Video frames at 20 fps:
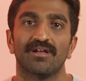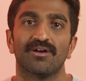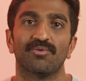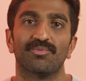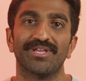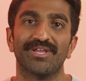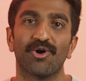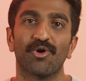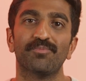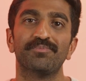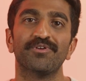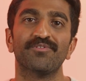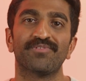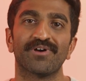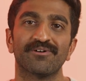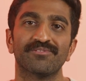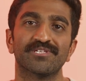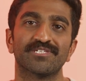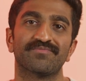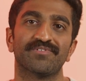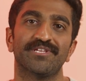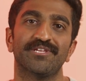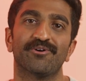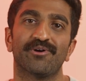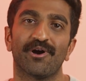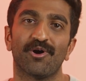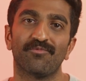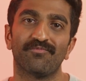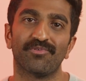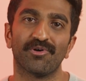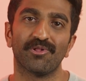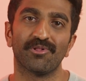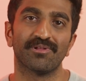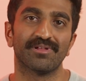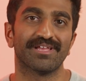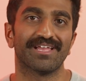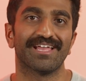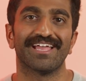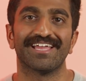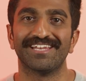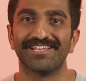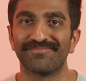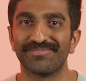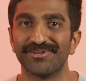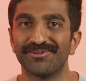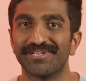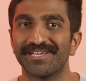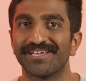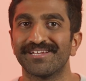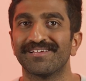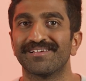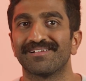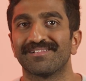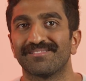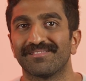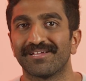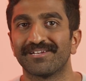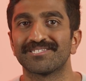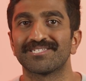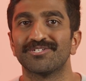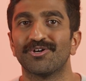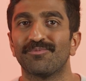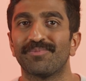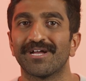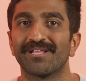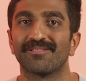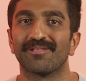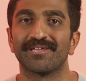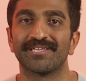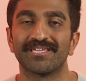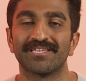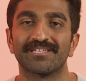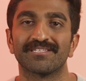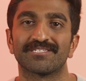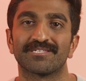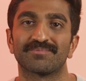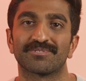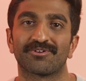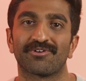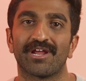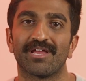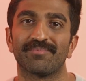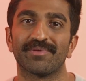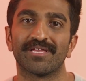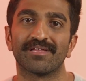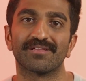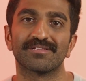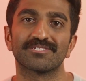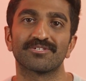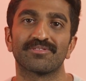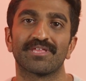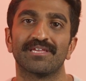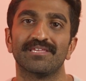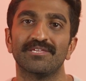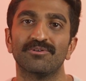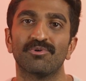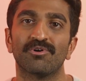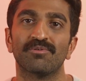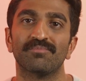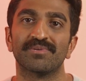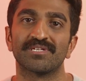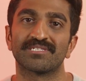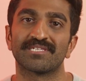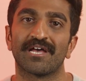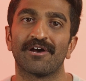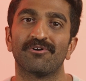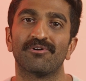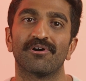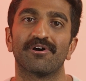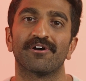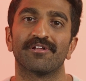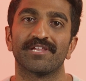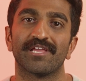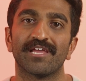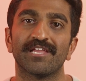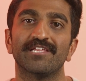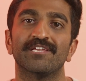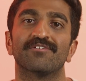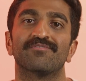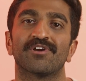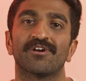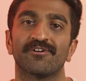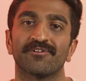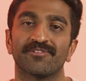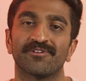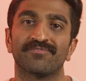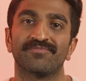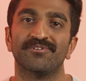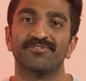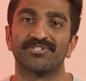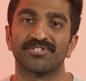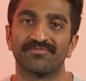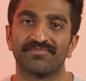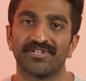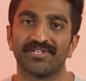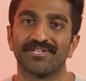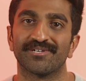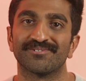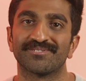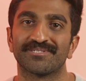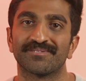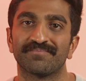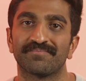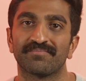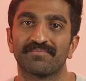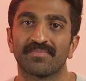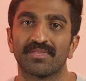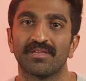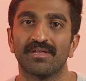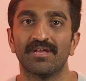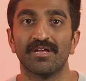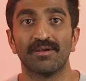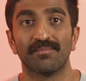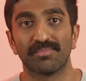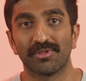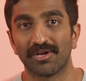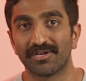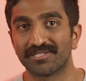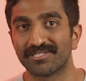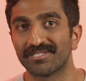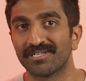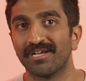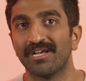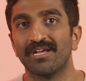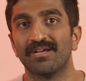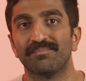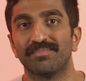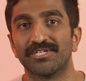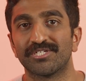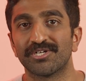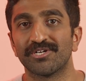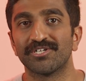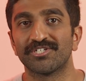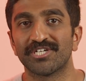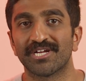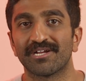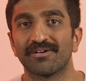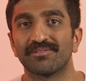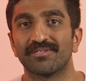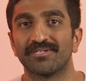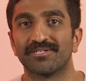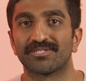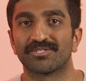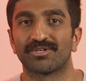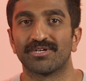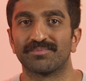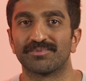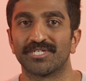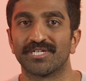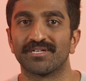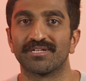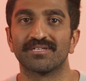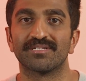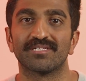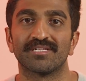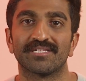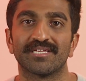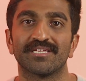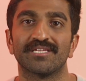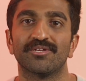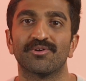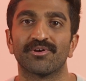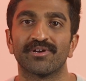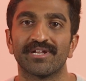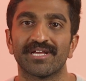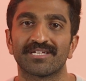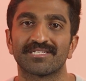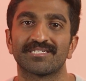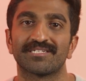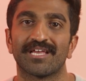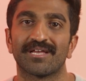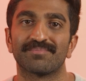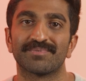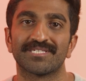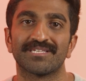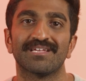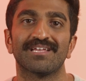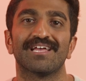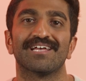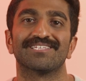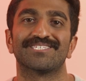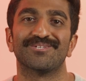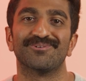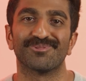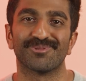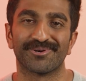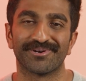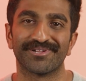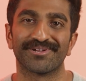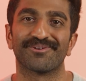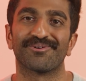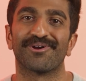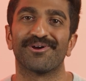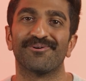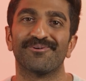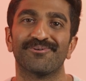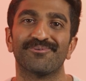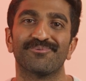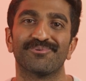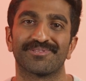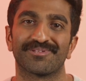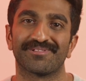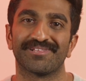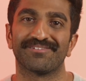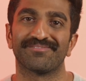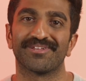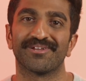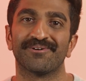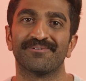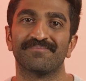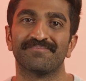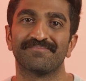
We hope you found this video helpful, and if you did, let us know by liking and subscribing so that you won't miss out on any of our other future videos. Plus, be sure to check out the description to take your next steps as you learn and grow with Klaviyo.